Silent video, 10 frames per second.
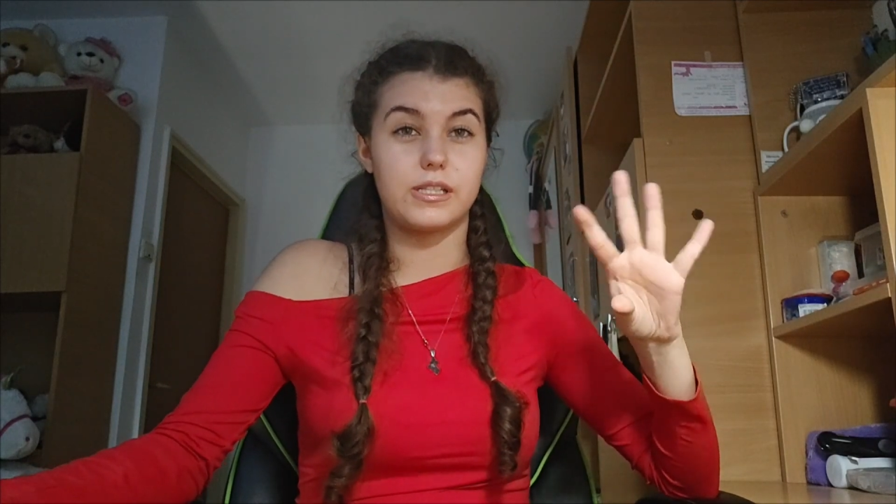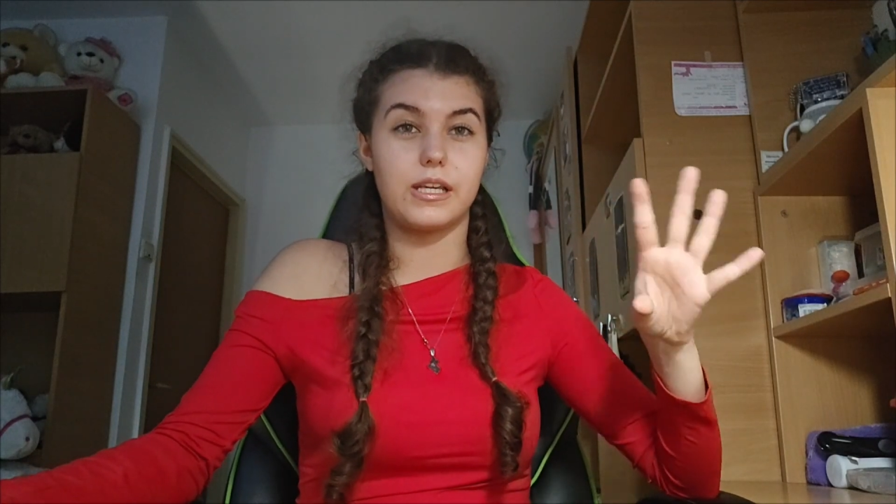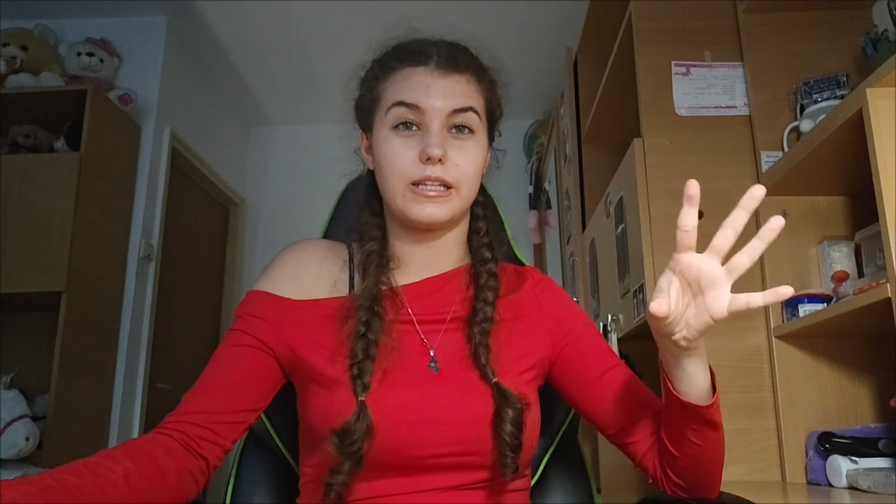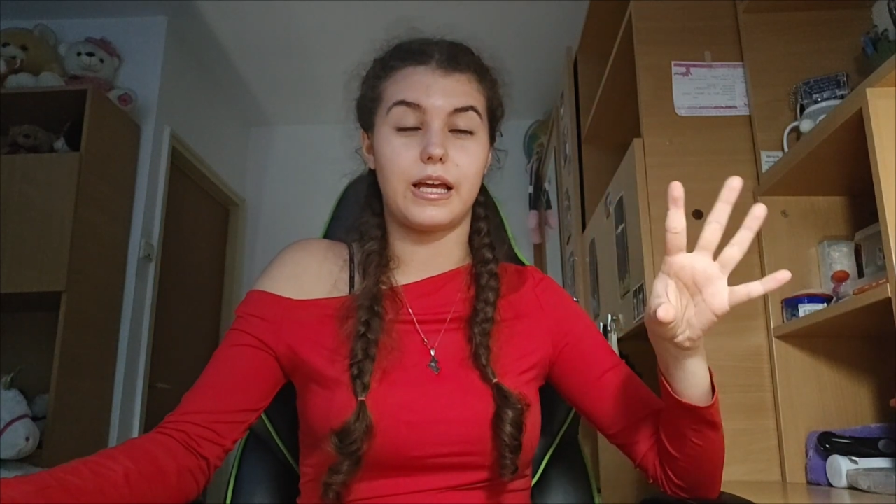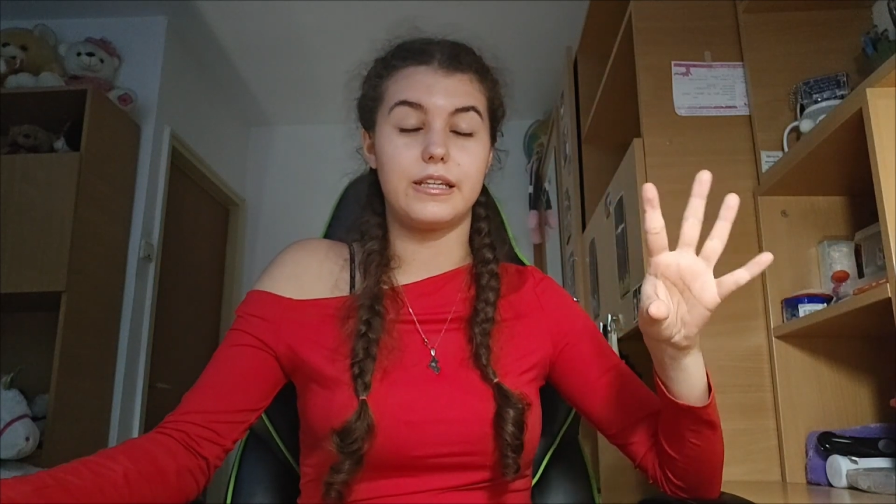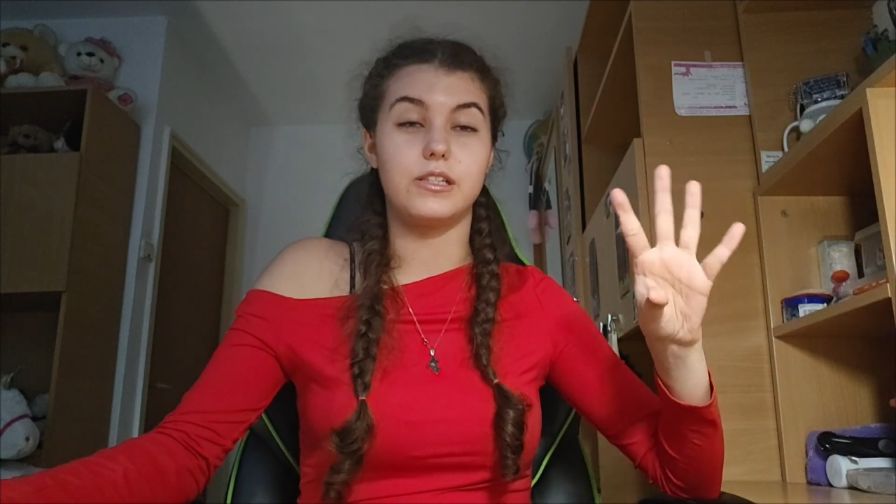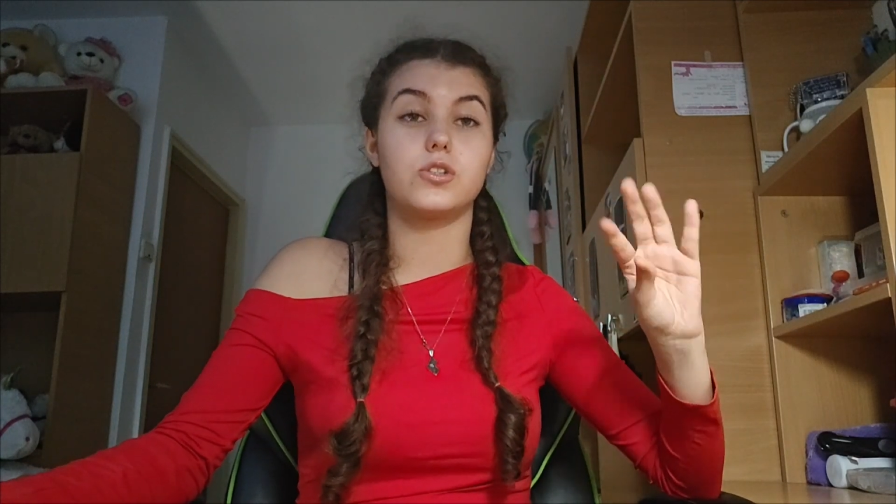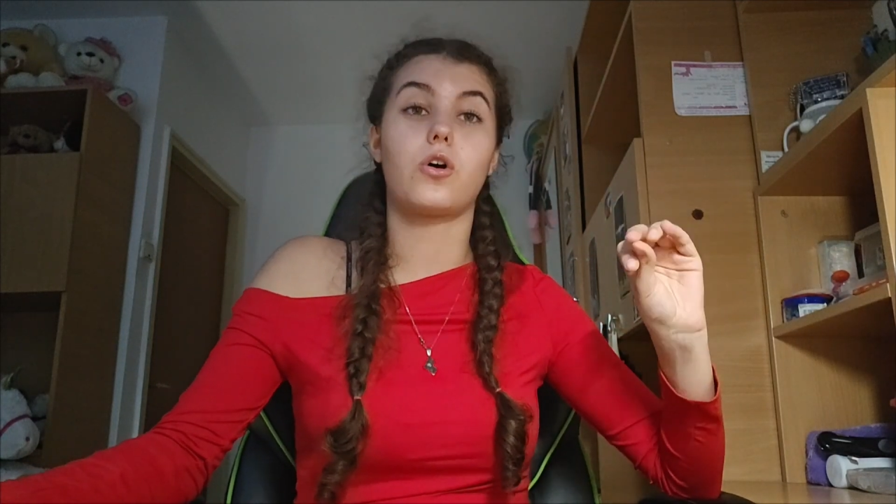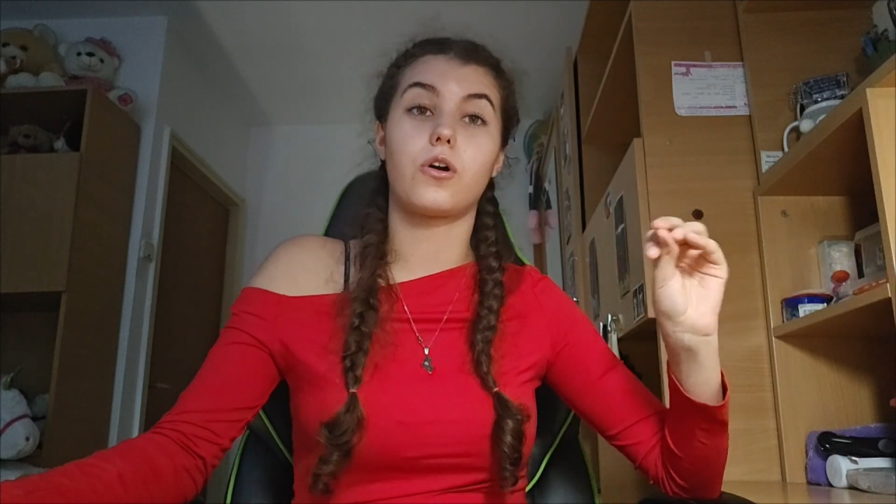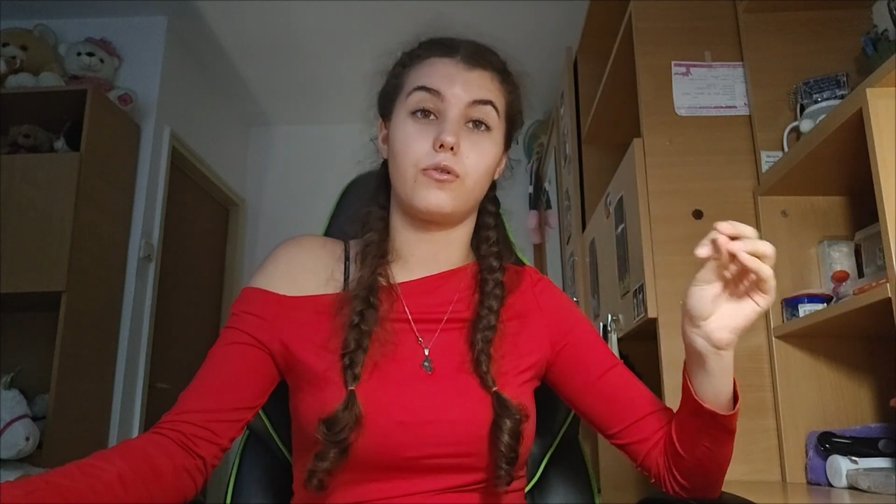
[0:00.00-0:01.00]
saying that he's
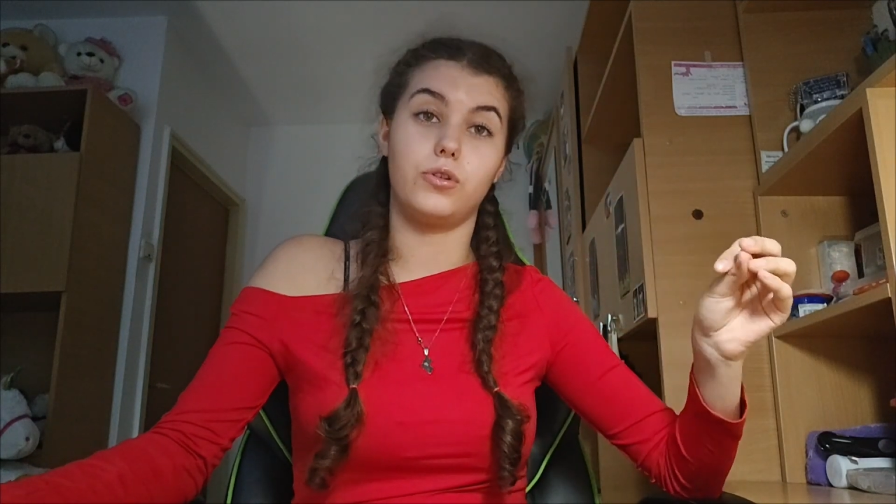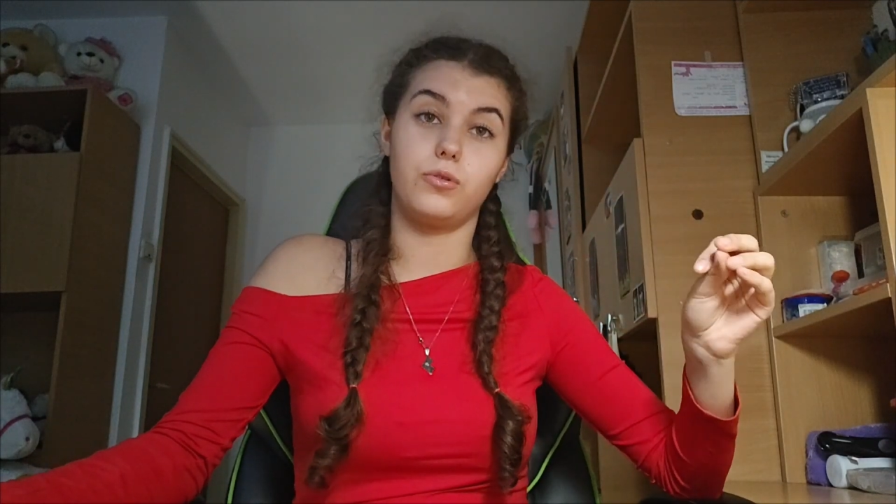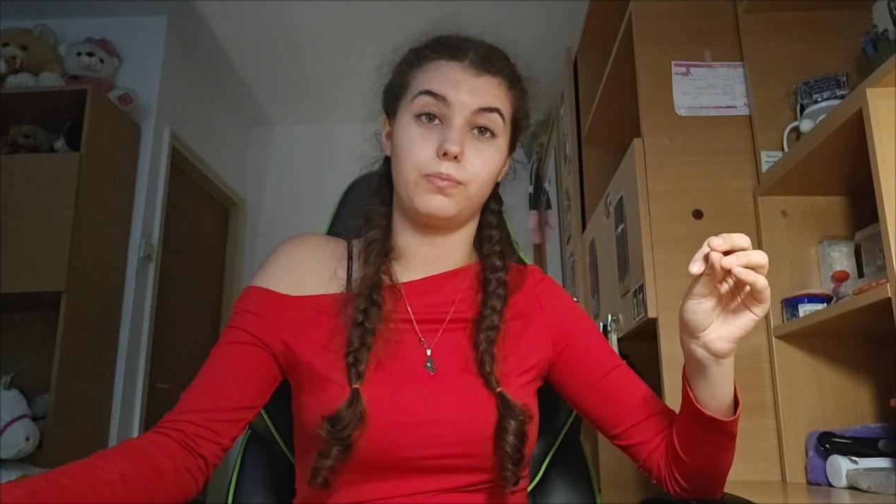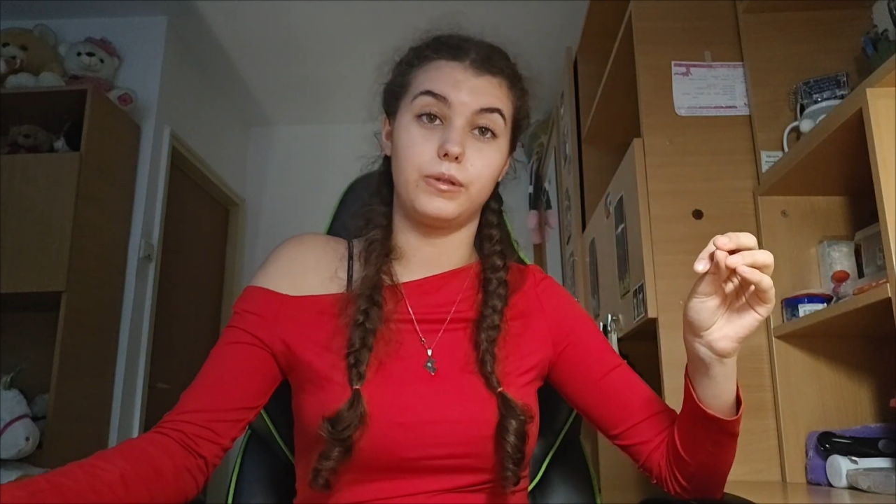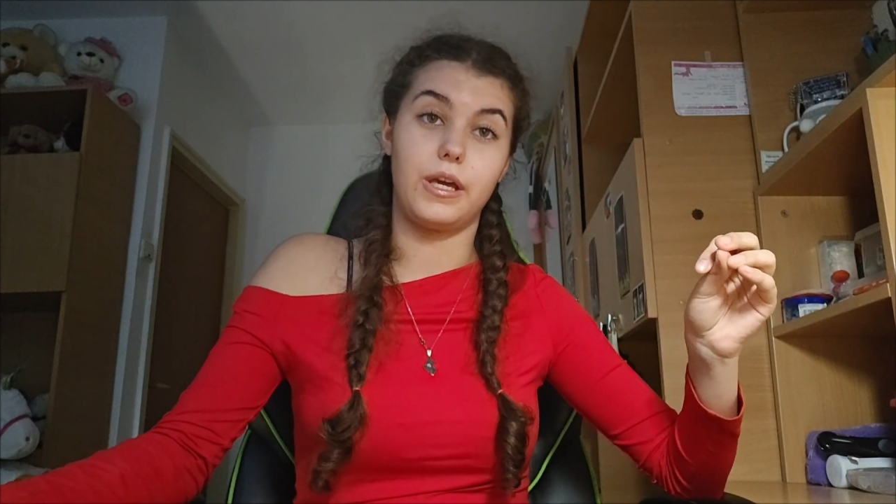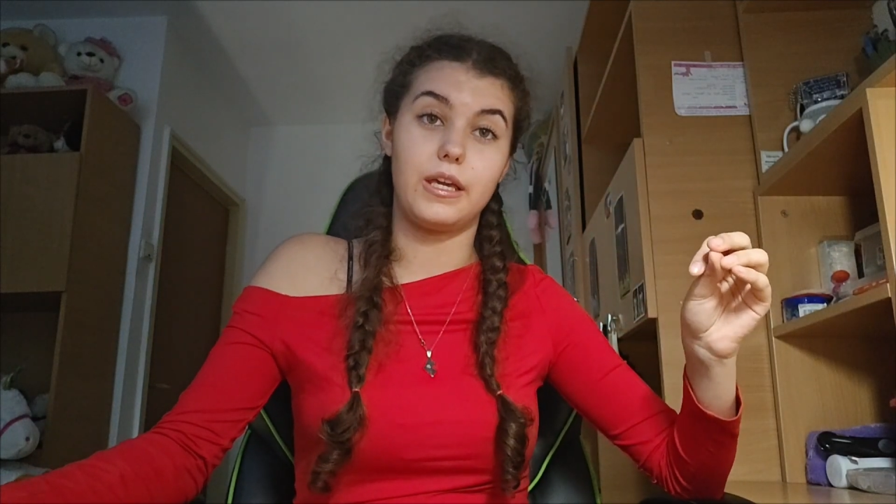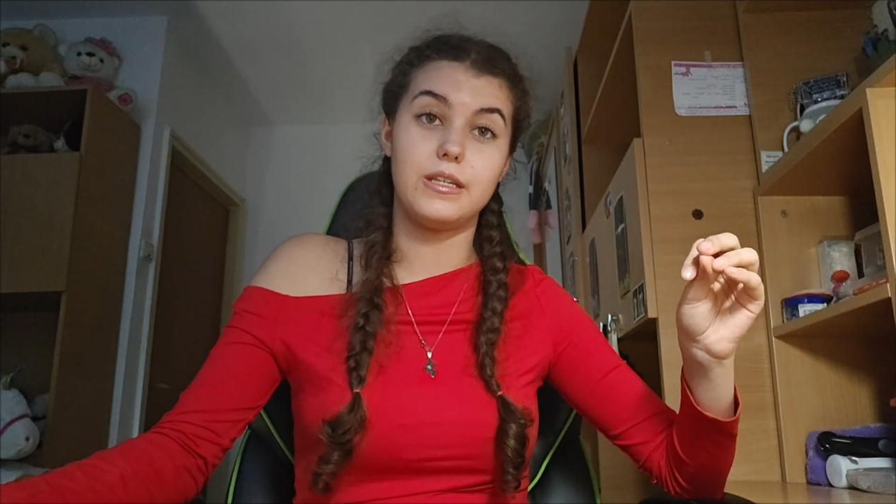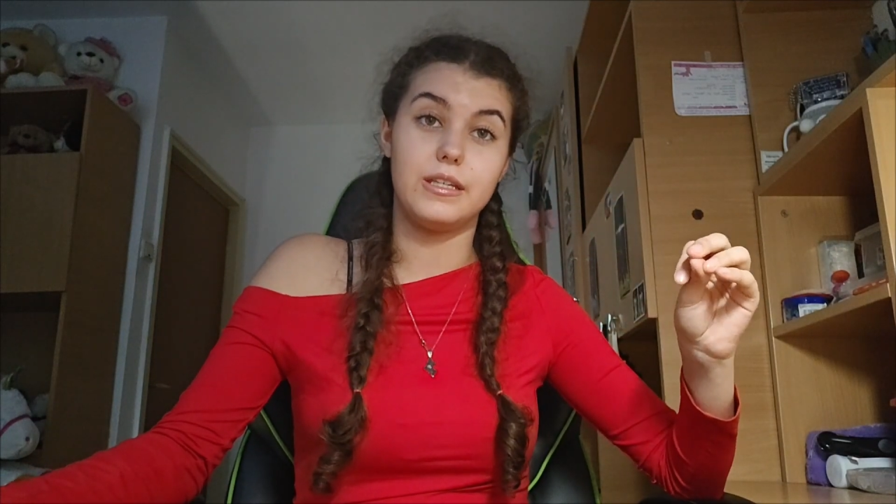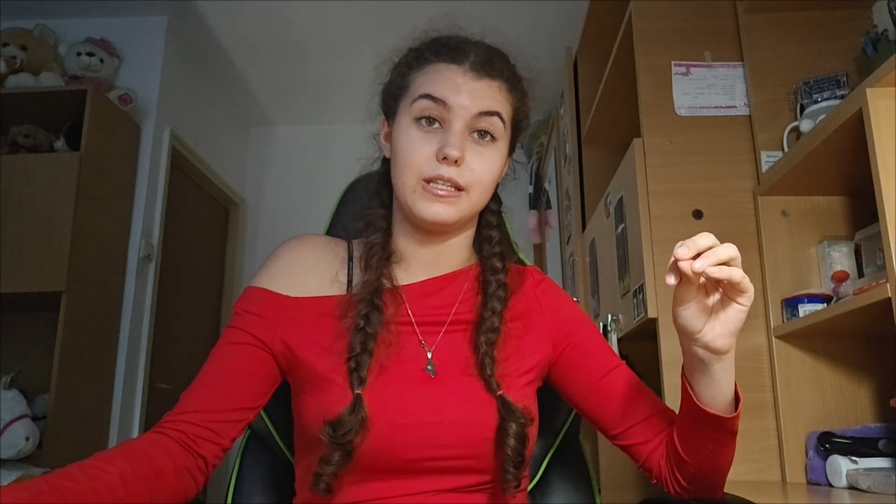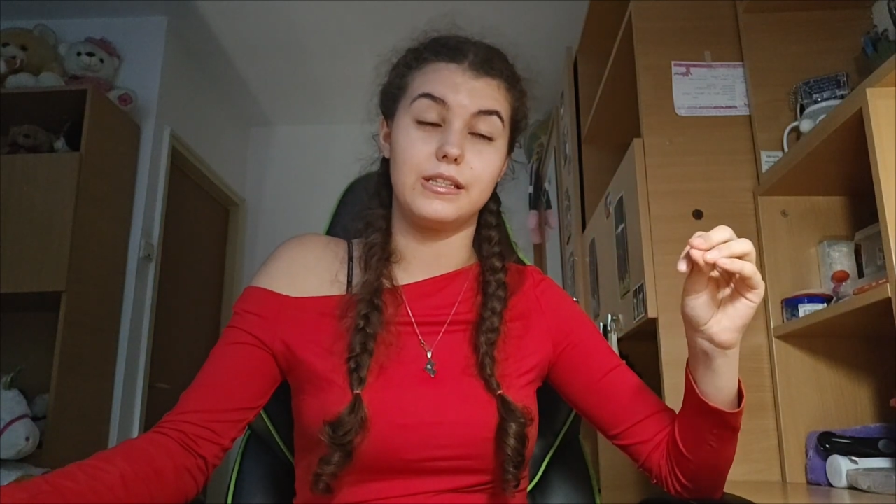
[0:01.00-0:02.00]
not going to play
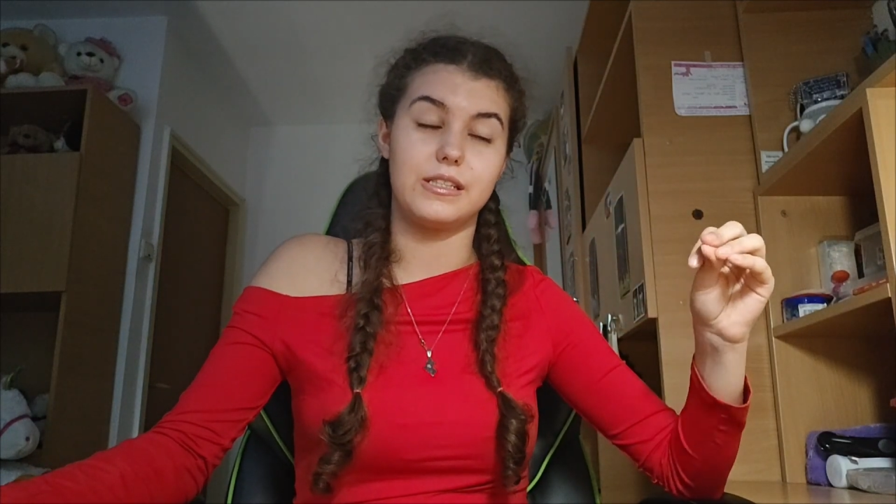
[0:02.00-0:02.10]
in